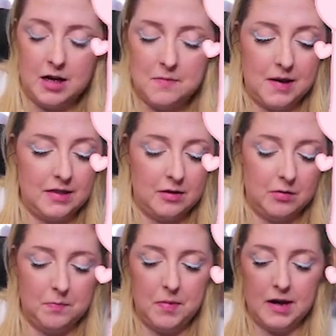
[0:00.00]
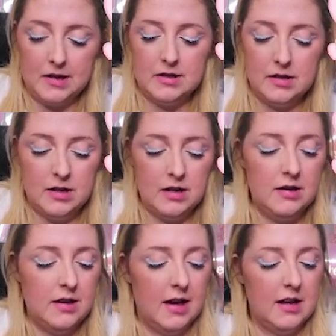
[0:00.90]
my little button
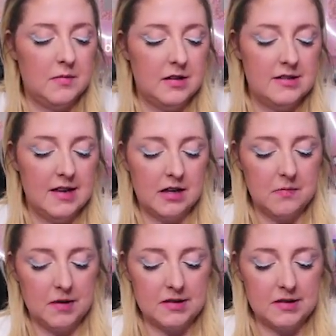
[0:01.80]
and I'm going to take my